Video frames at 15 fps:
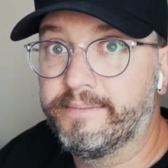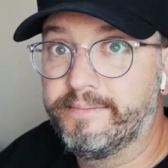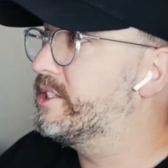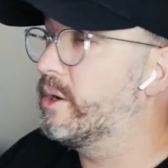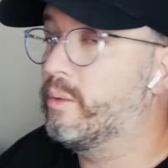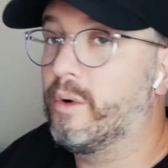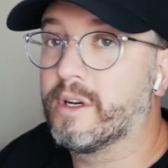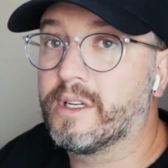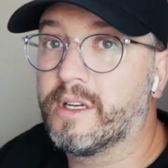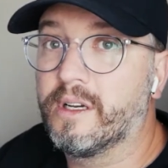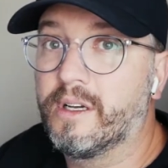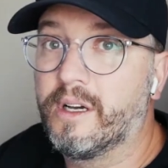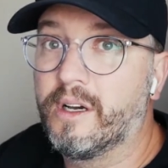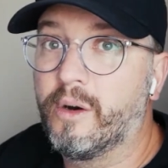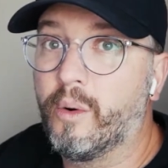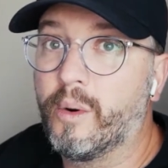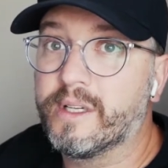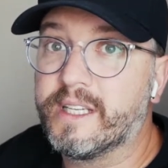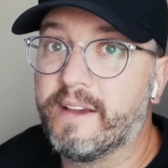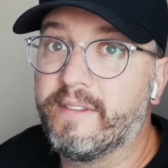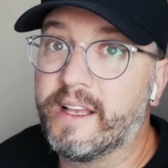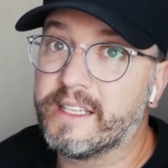Don't want to always
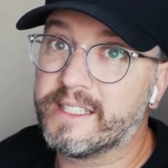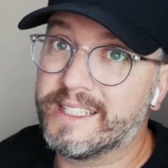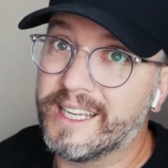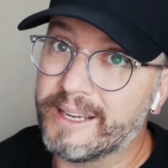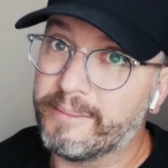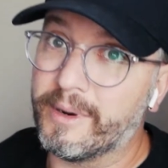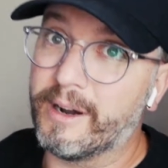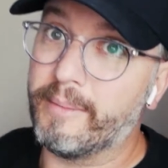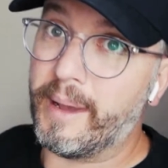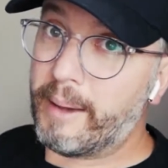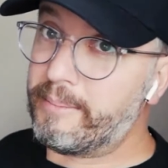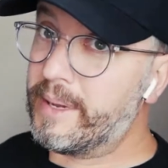have that stigma about